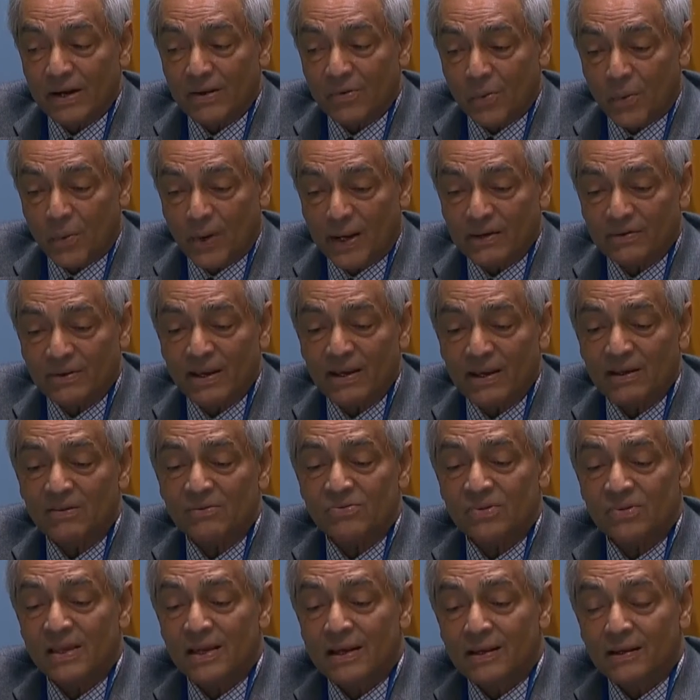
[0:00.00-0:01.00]

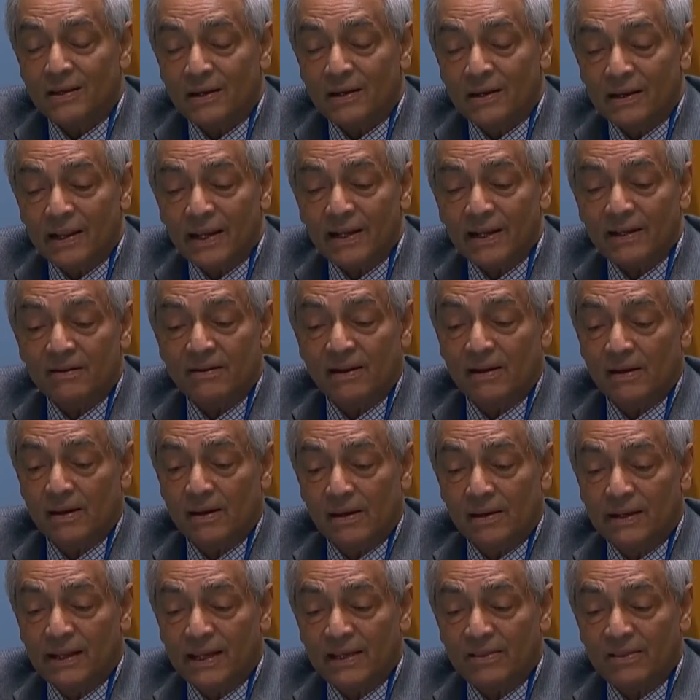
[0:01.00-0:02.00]
ratings
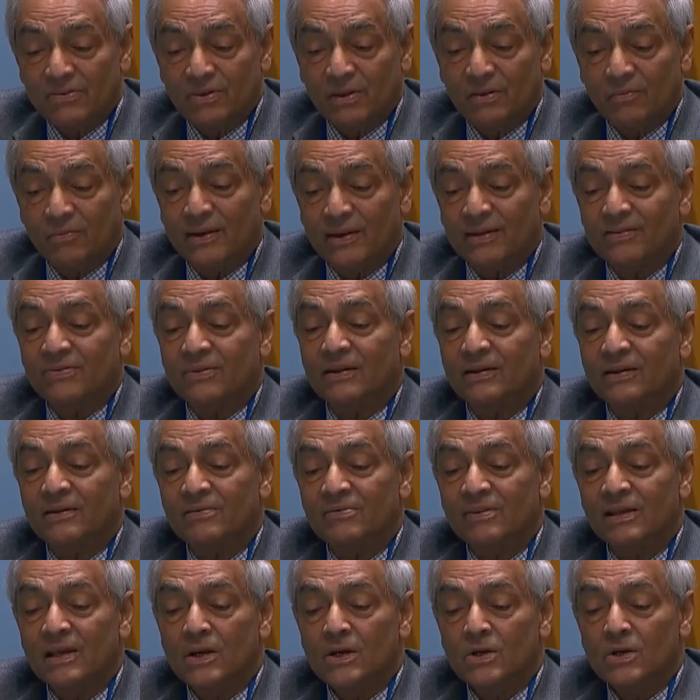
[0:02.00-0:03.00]
leads
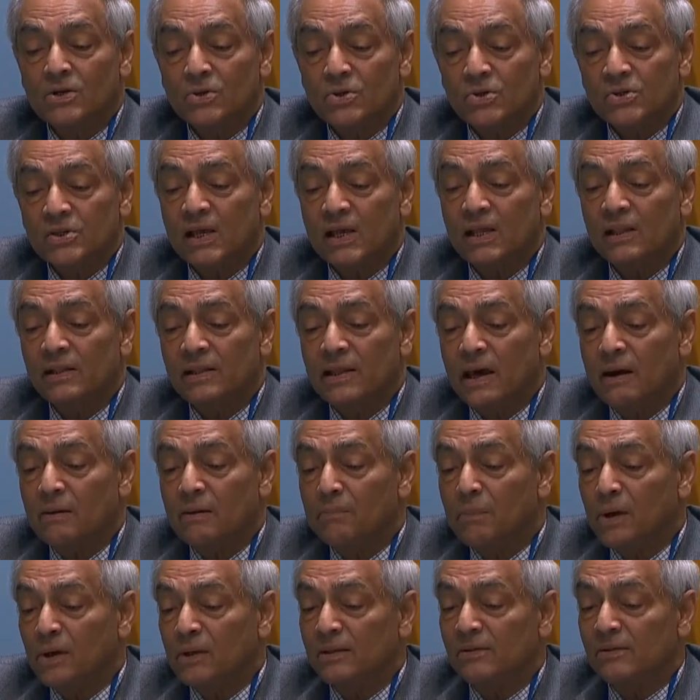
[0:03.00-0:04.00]
investors to sell their
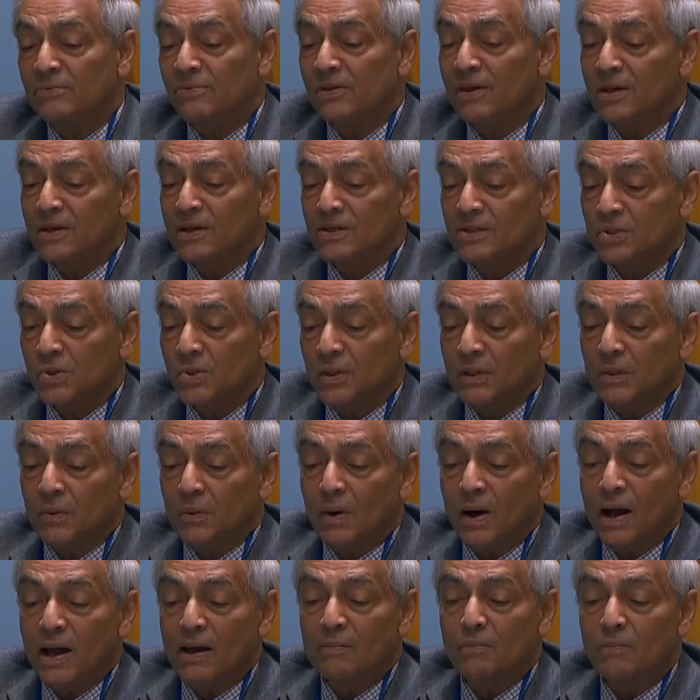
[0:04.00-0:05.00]
bonds to
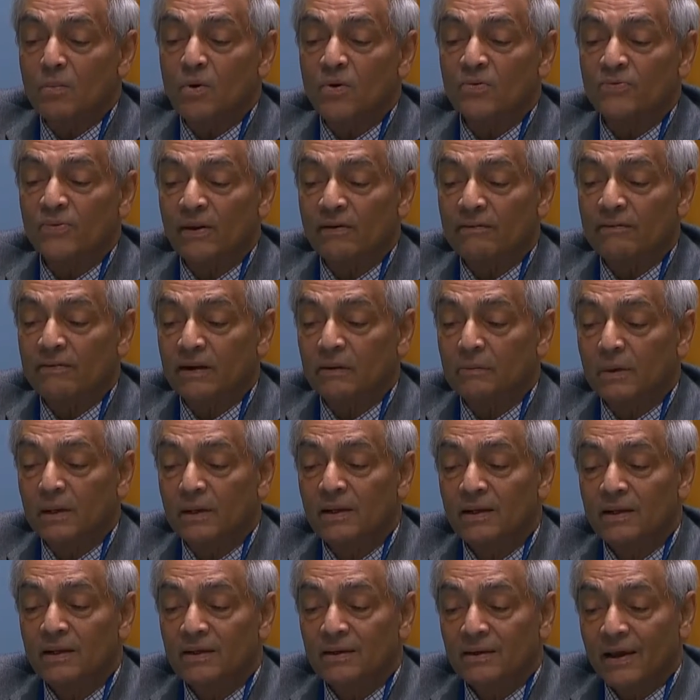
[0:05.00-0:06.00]
acquire more
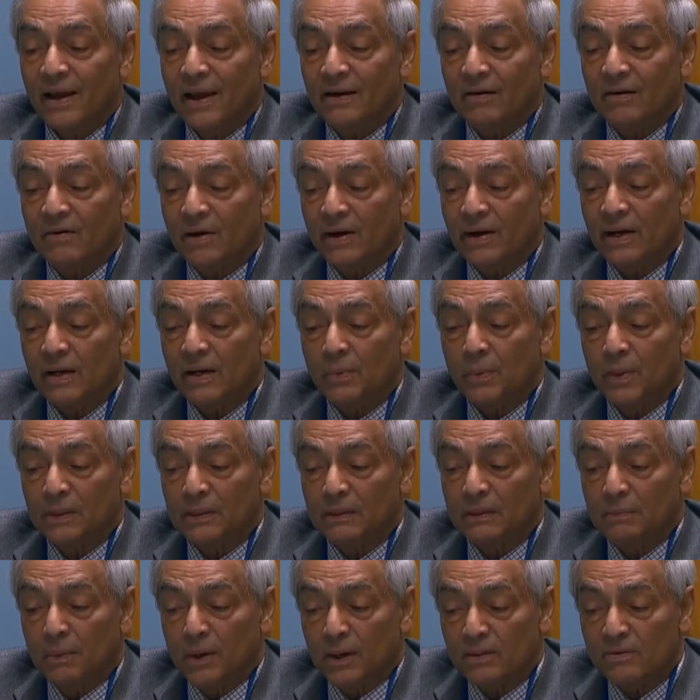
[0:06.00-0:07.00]
favorable and
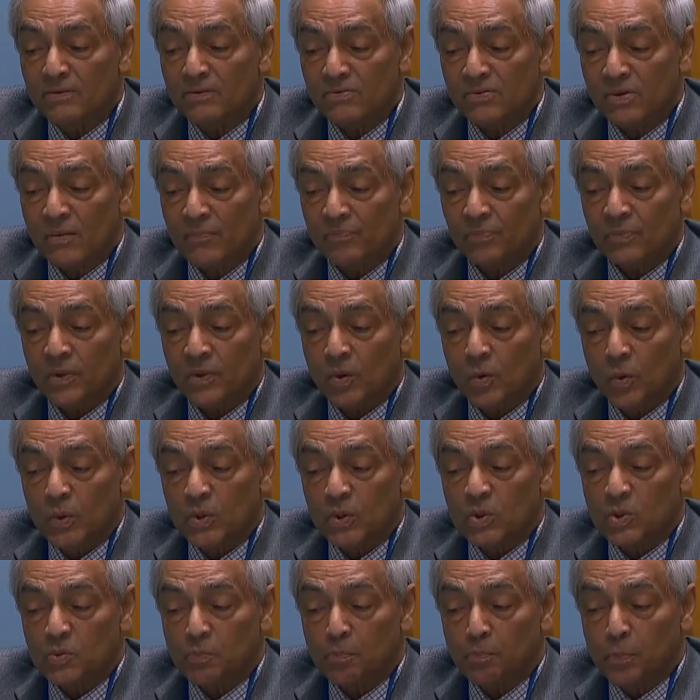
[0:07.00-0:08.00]
creditworthy bonds,
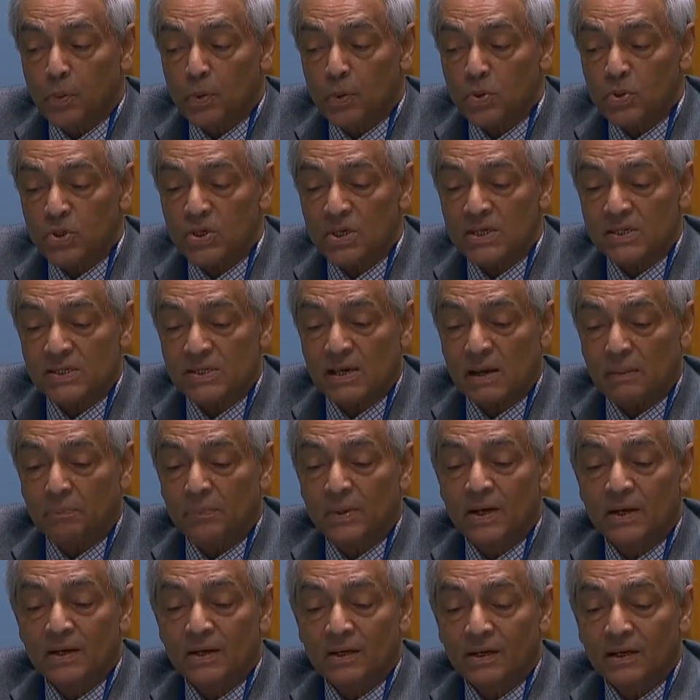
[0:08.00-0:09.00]
which pushes
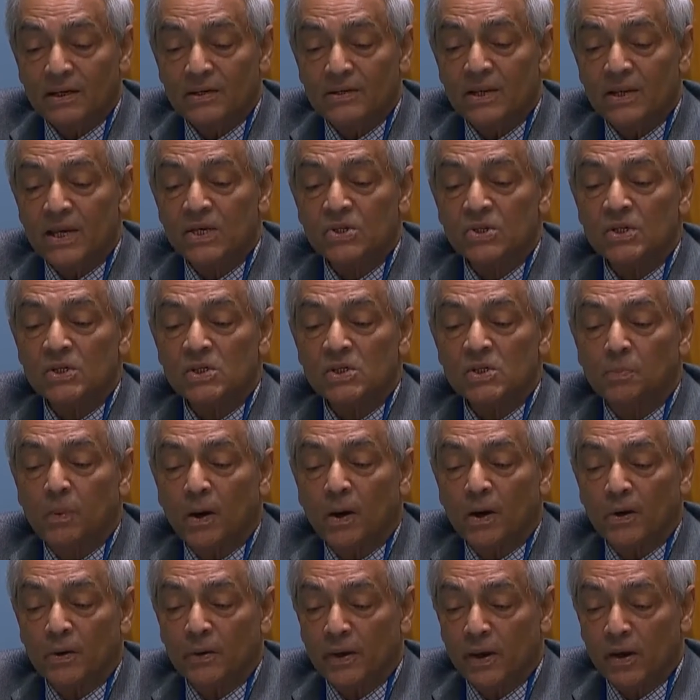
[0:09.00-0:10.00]
up a nation's
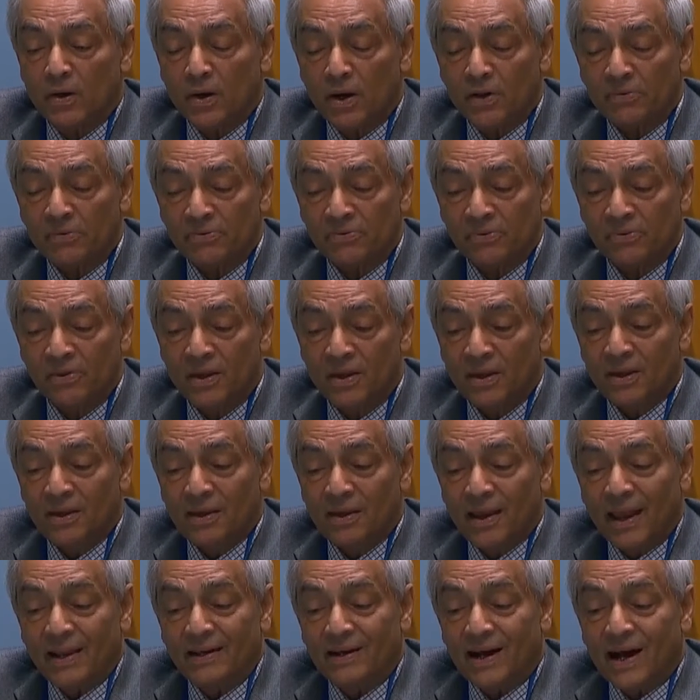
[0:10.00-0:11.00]
borrowing costs
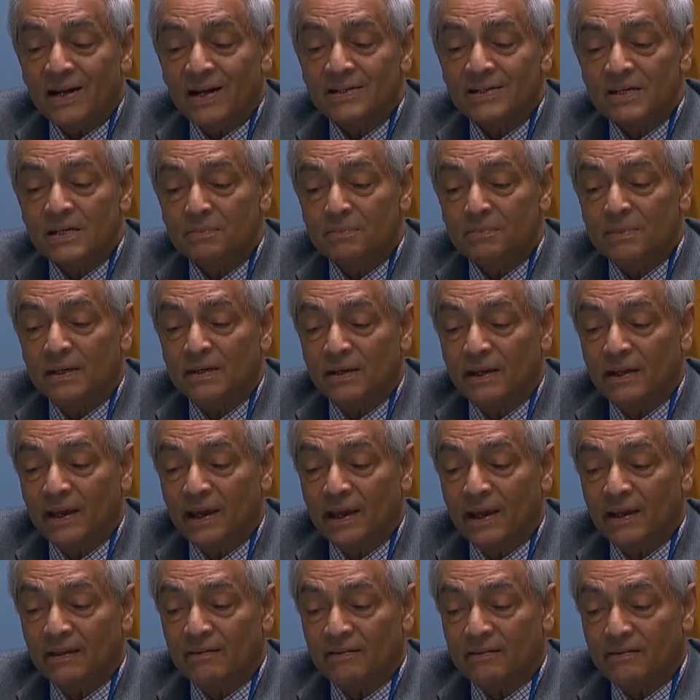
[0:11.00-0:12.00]
and ultimately
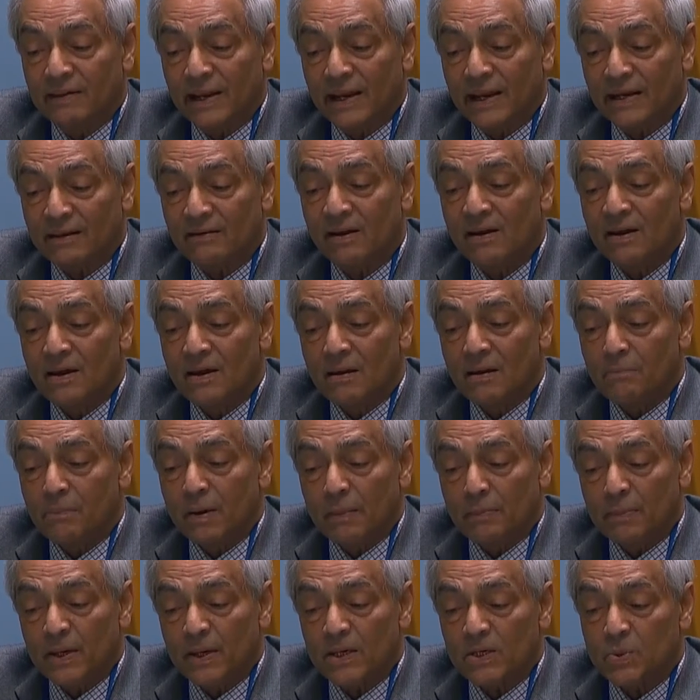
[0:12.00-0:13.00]
its debt,
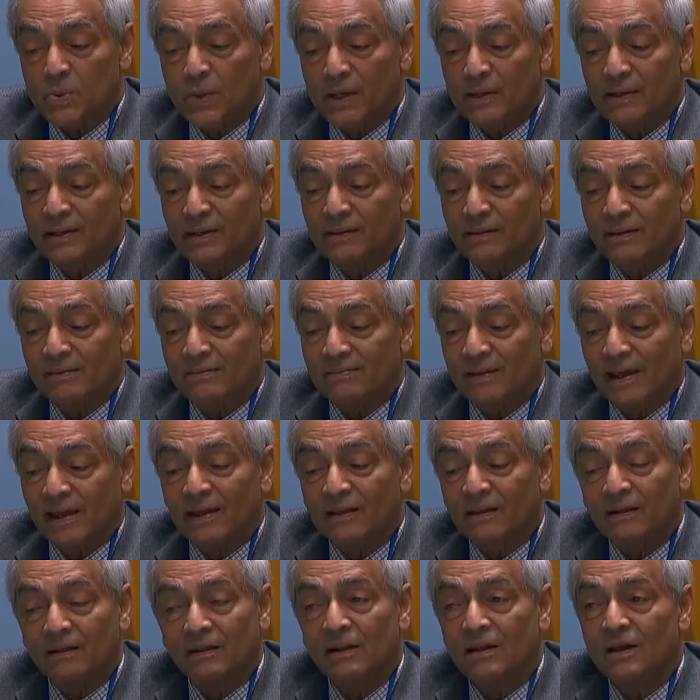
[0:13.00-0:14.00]
perpetuating the
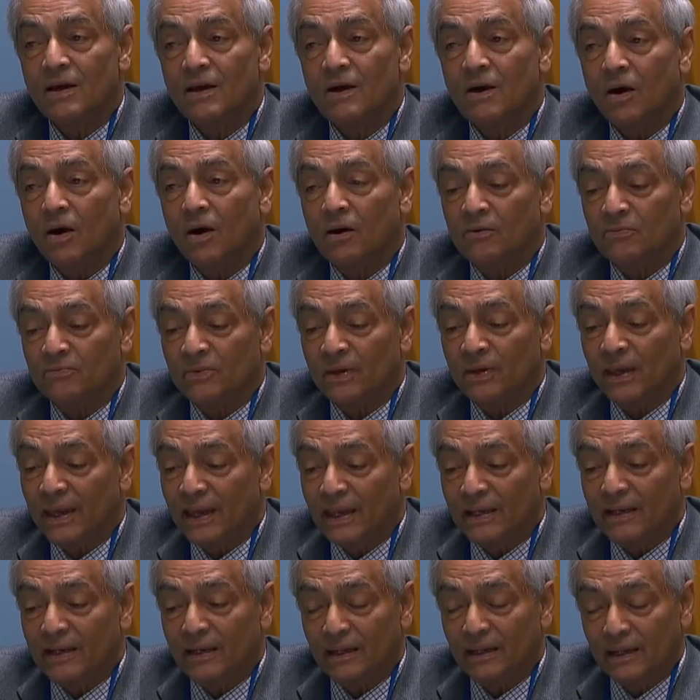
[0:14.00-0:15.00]
cycle of
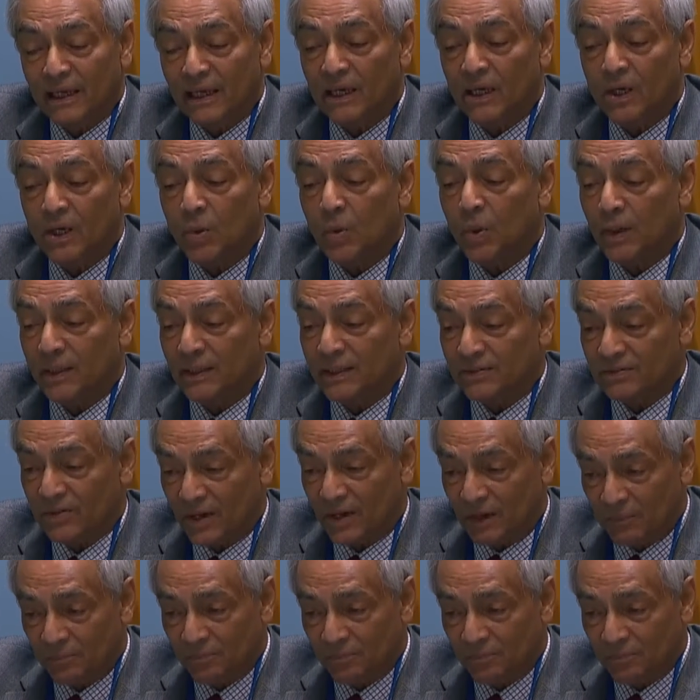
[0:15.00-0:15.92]
inequality.